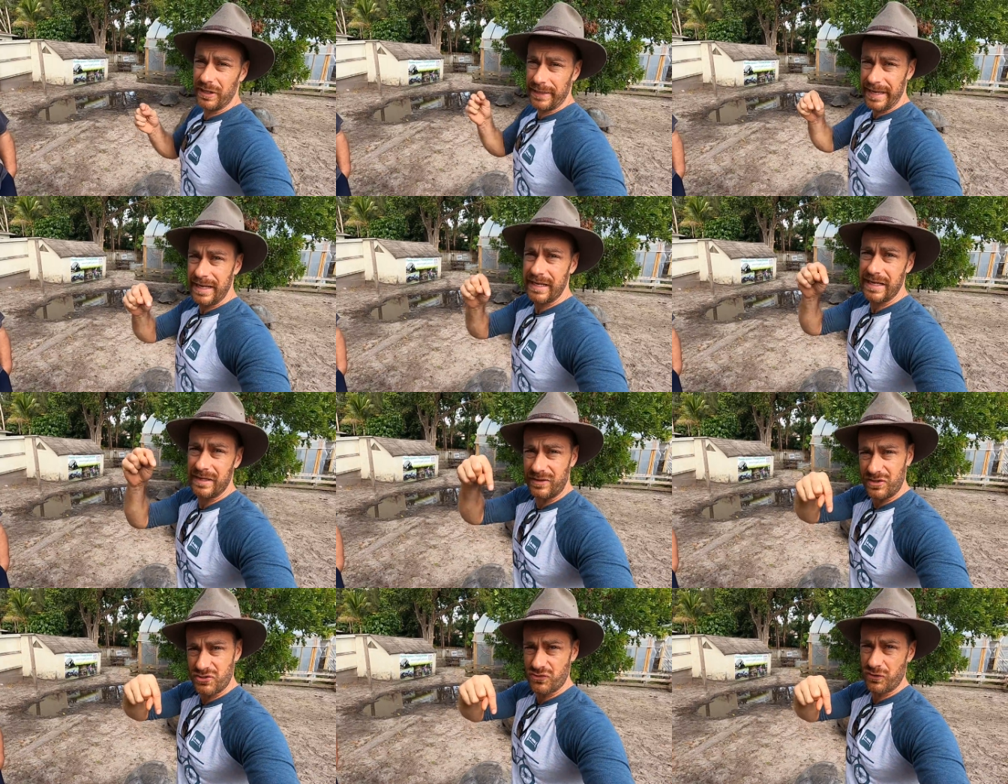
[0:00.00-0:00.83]
a link
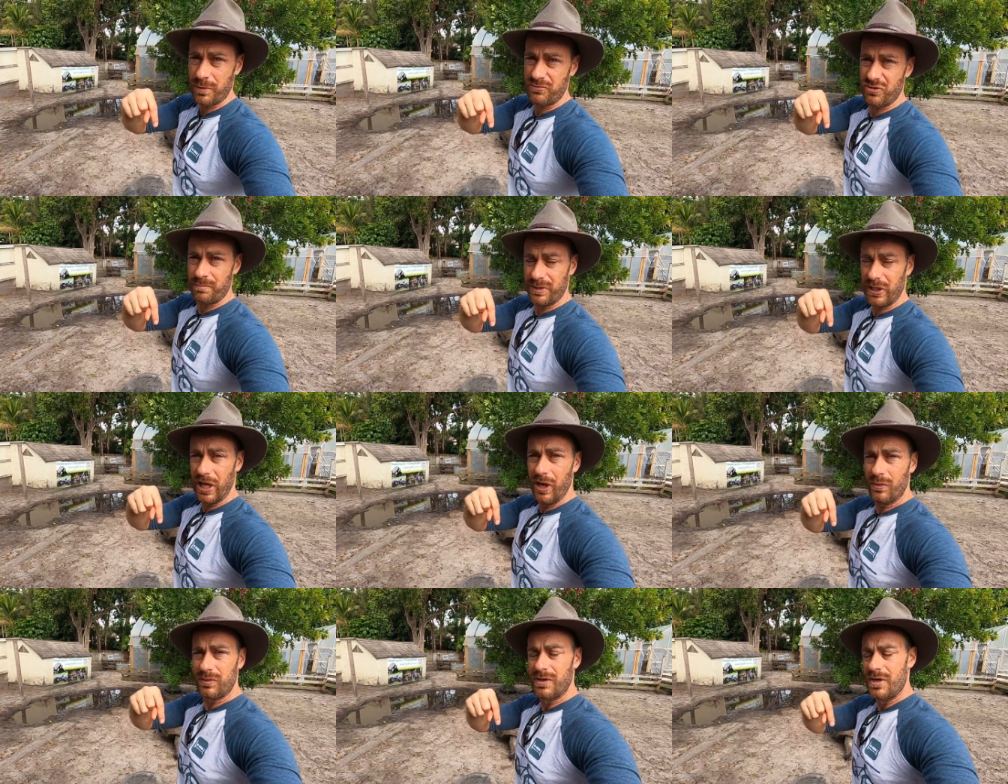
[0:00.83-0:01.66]
in the description
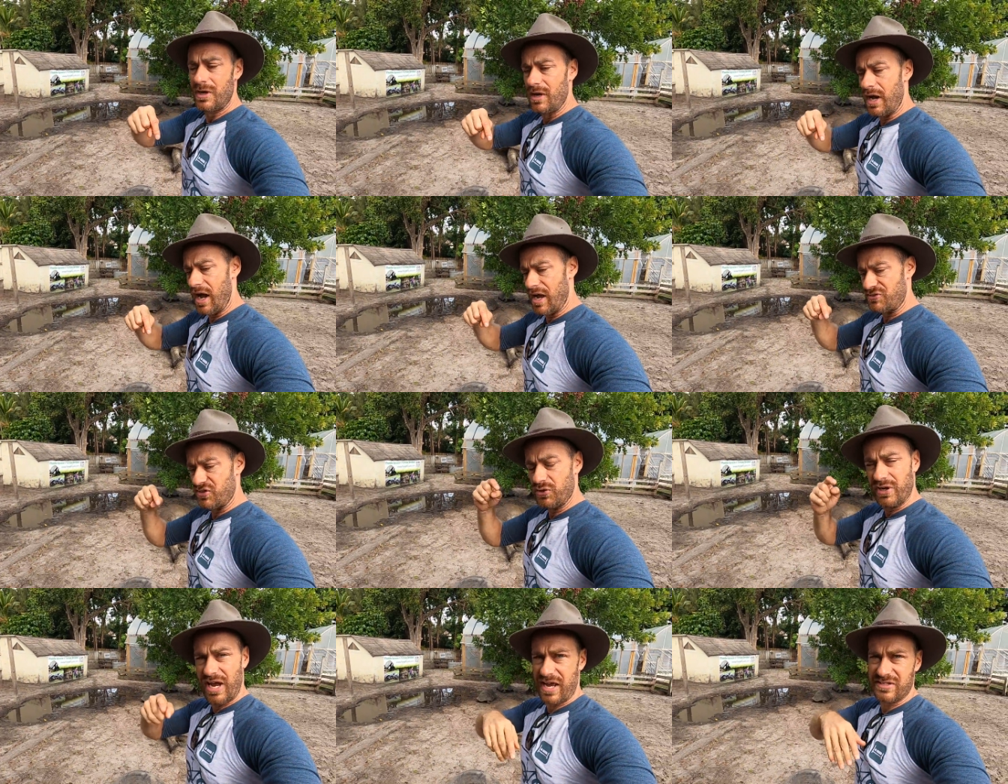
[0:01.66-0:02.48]
below,
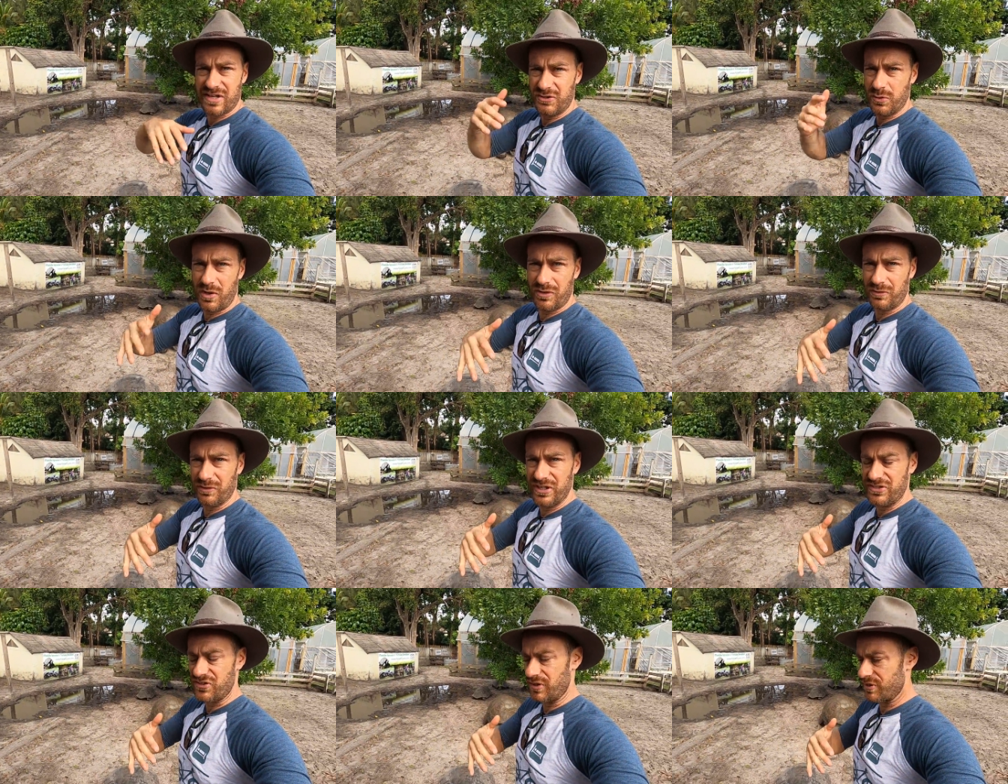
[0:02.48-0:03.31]
so you guys can do all the
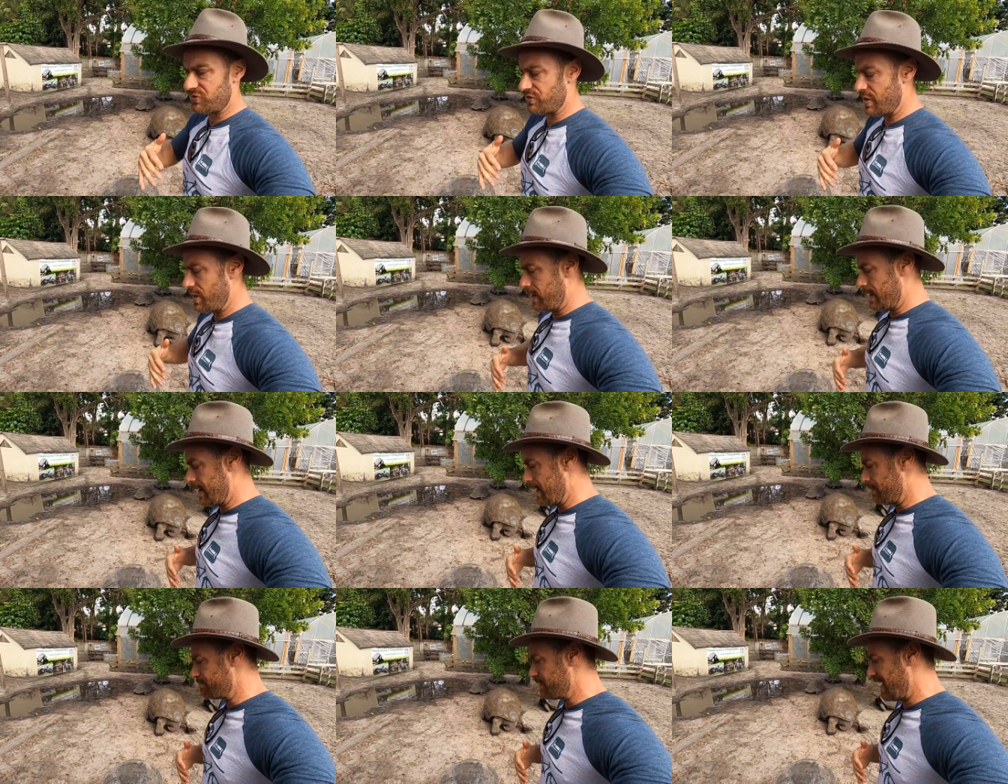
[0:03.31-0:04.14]
research.
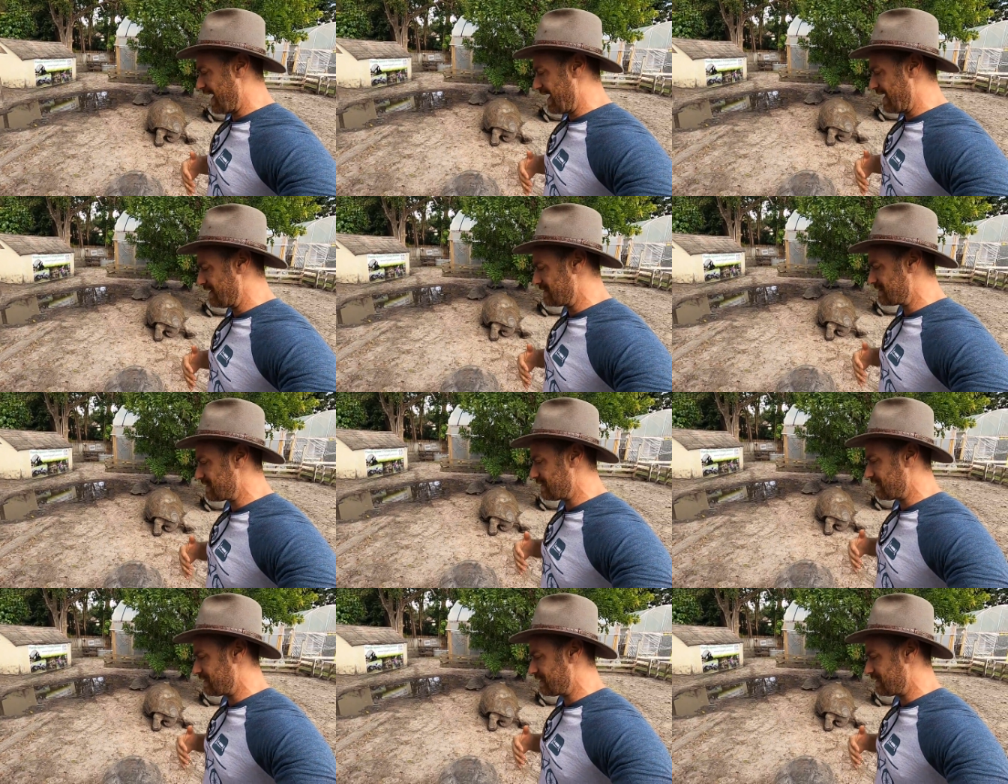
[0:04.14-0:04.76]
And